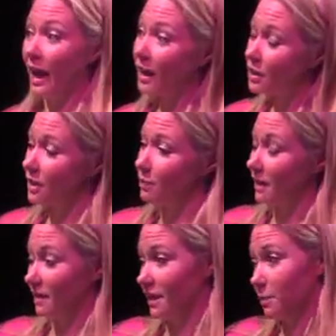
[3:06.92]
actually
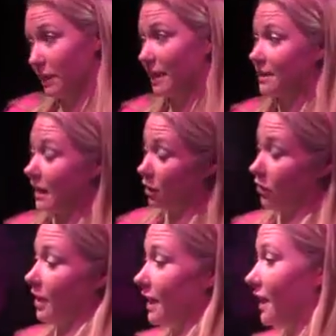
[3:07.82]
be in this playset
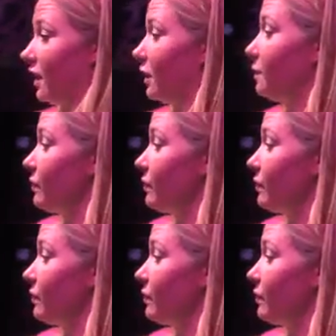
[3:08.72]
over here.